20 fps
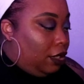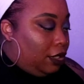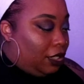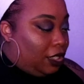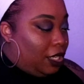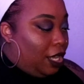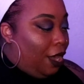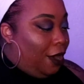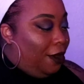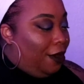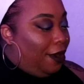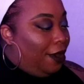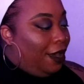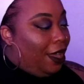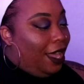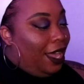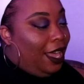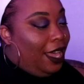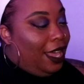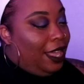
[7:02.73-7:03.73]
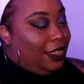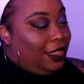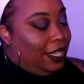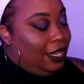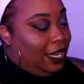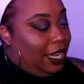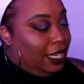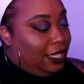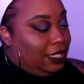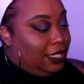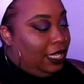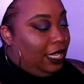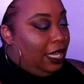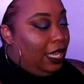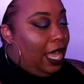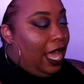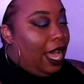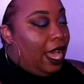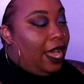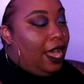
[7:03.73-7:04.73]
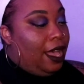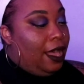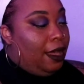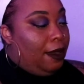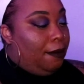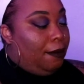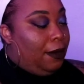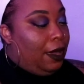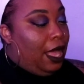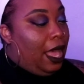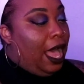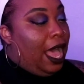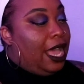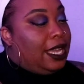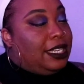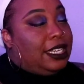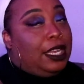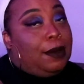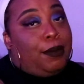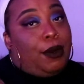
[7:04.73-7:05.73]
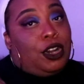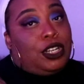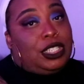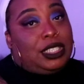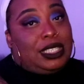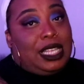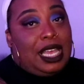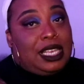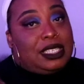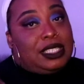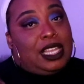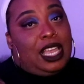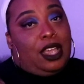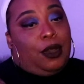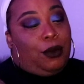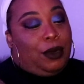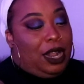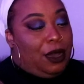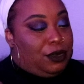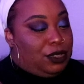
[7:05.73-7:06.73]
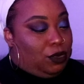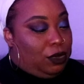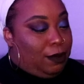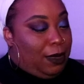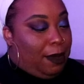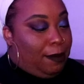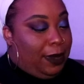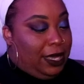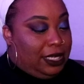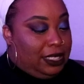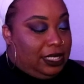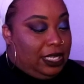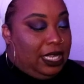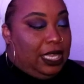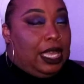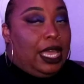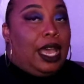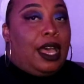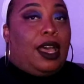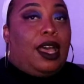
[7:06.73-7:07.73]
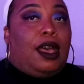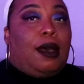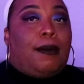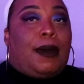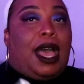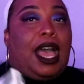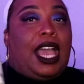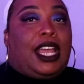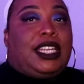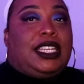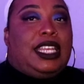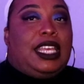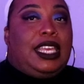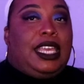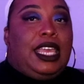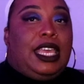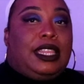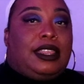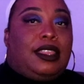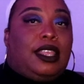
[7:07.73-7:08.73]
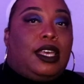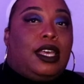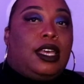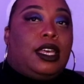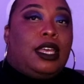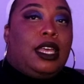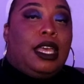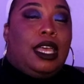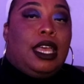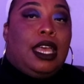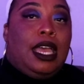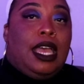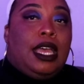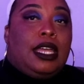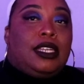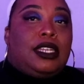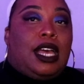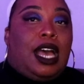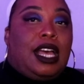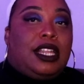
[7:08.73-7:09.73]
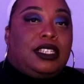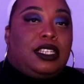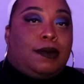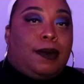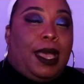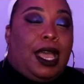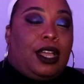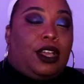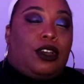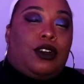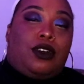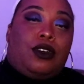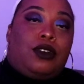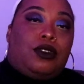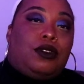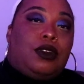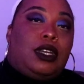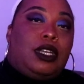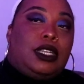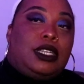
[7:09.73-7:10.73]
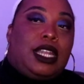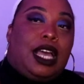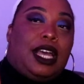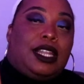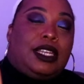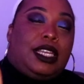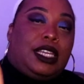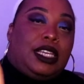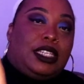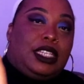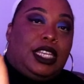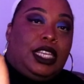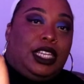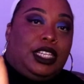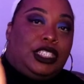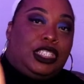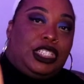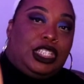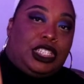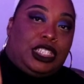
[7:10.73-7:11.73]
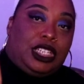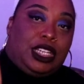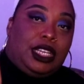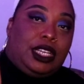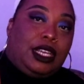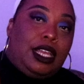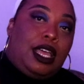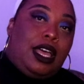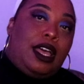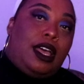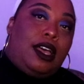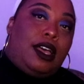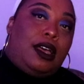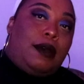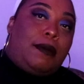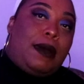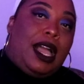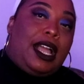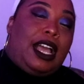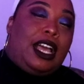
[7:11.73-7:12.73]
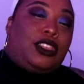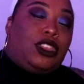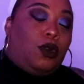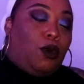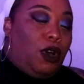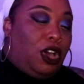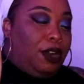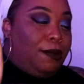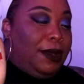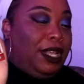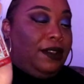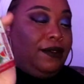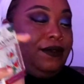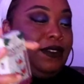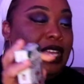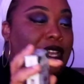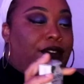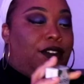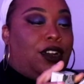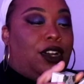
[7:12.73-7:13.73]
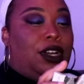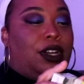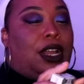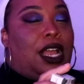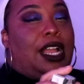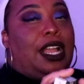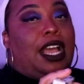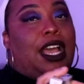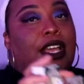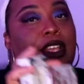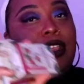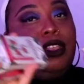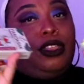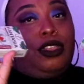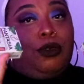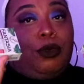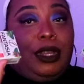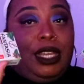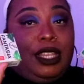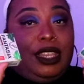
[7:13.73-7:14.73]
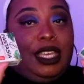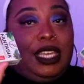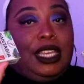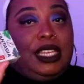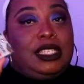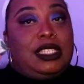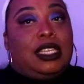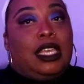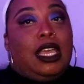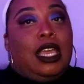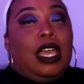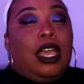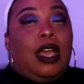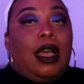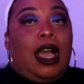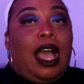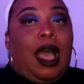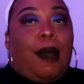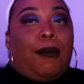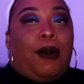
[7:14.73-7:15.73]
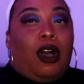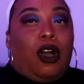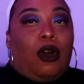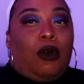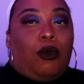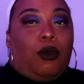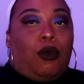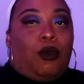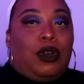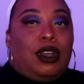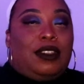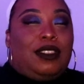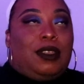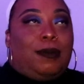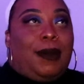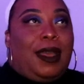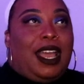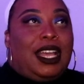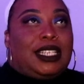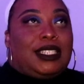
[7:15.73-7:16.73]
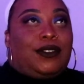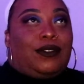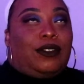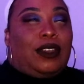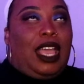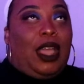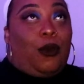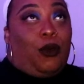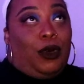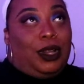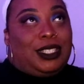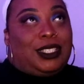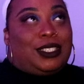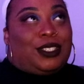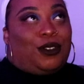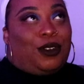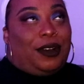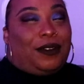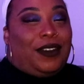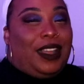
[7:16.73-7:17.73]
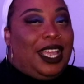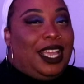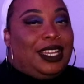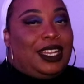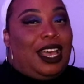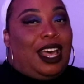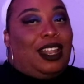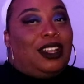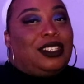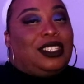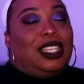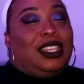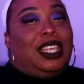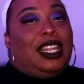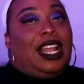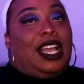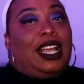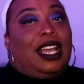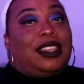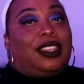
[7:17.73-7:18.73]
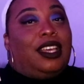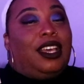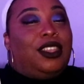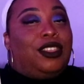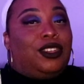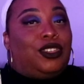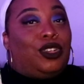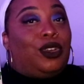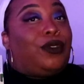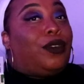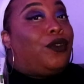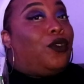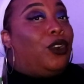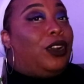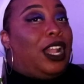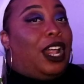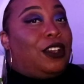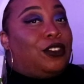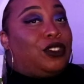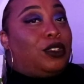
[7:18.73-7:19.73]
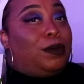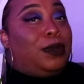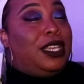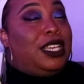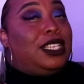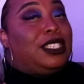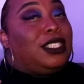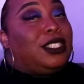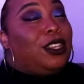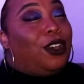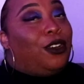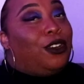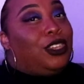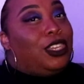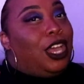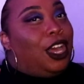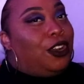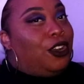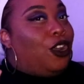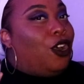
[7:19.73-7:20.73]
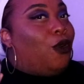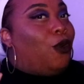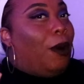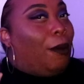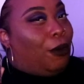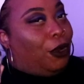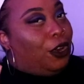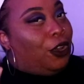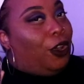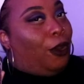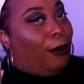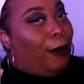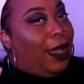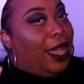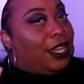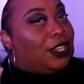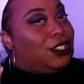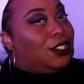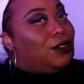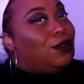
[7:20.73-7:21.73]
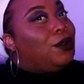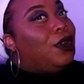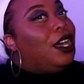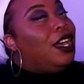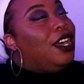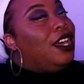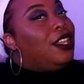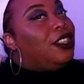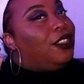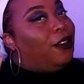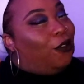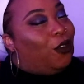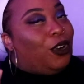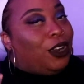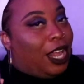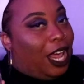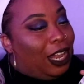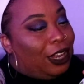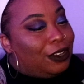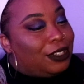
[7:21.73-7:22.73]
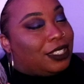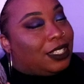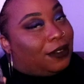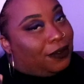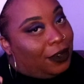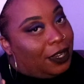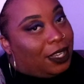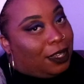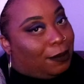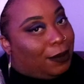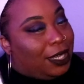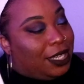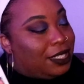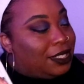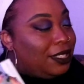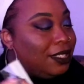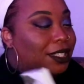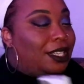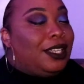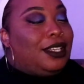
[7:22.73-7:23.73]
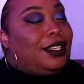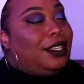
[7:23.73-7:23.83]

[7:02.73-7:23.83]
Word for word: So, the next thing um, I did purchase last night when I was with my bestie, um, I did get the non-tobacco, non-nicotine shisha. Um, I got the watermelon flavor. I got three of these. I bought one of the packs at one store for eight dollars, and then I got the other two for four dollars a piece. So, y'all know where I'm going to go back to. The four dollars a fucking piece.